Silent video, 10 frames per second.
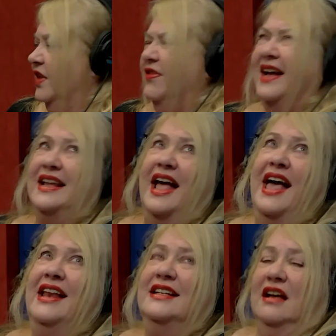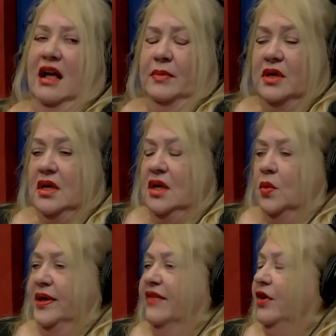In fact, anytime
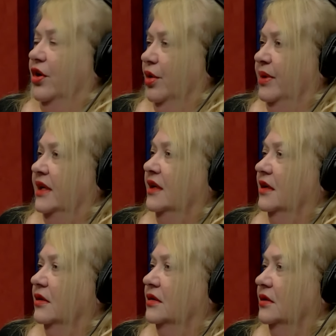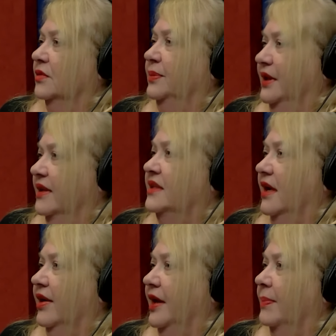we have army or, or
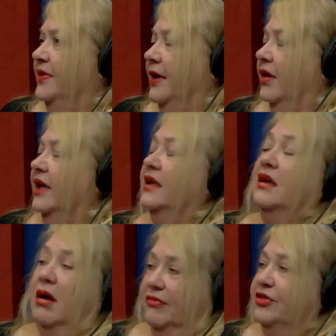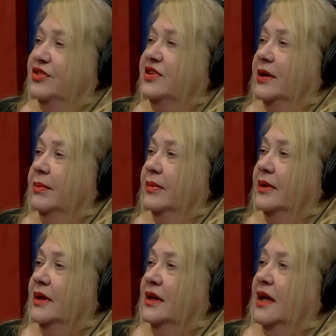military up there, it comforts him
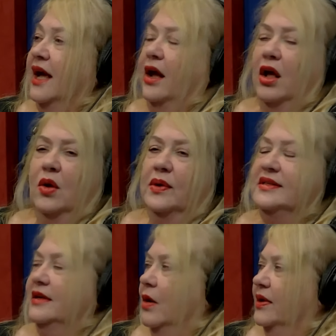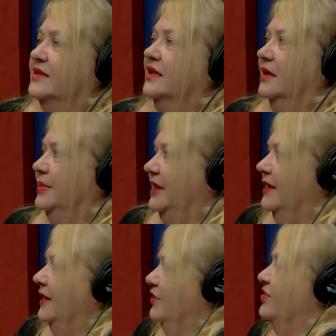I always know it's going to be
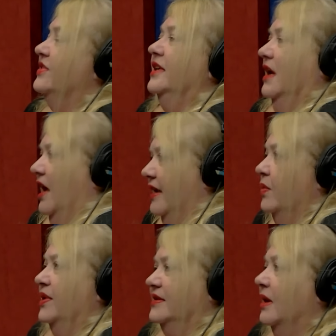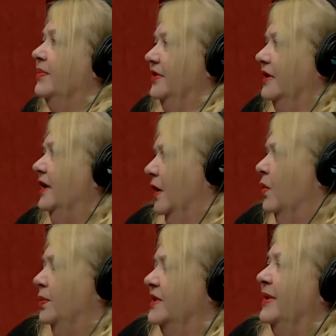an interesting night when some, you
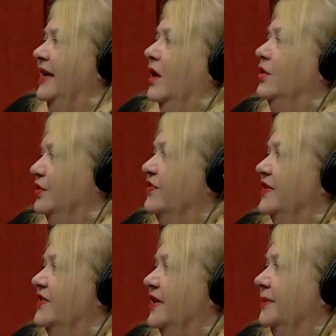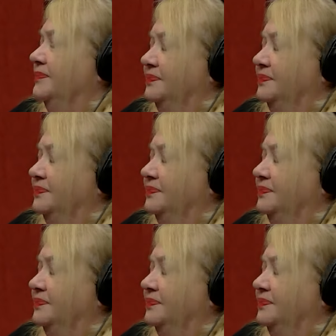know, depending on who's visiting.